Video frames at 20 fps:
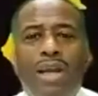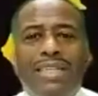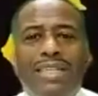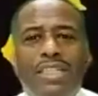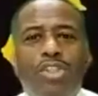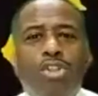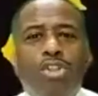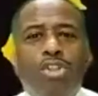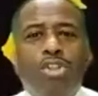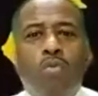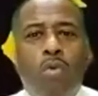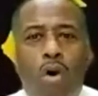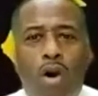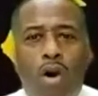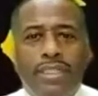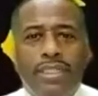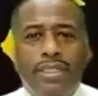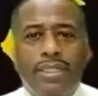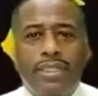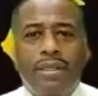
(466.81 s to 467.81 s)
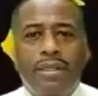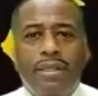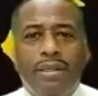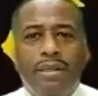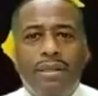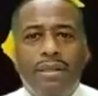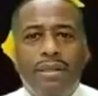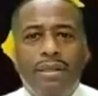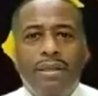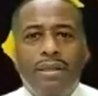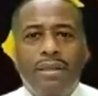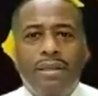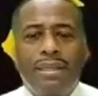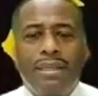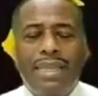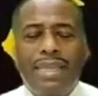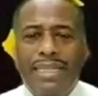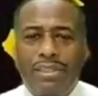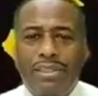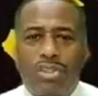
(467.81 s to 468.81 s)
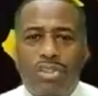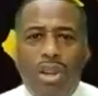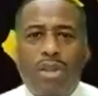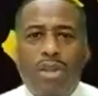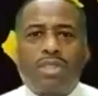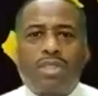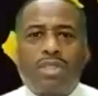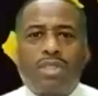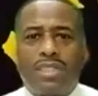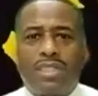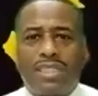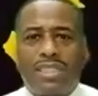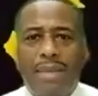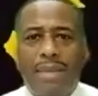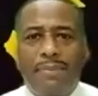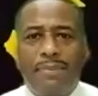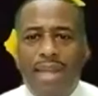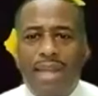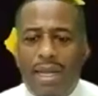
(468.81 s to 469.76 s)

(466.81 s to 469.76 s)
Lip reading: what did you want in terms of the seminar?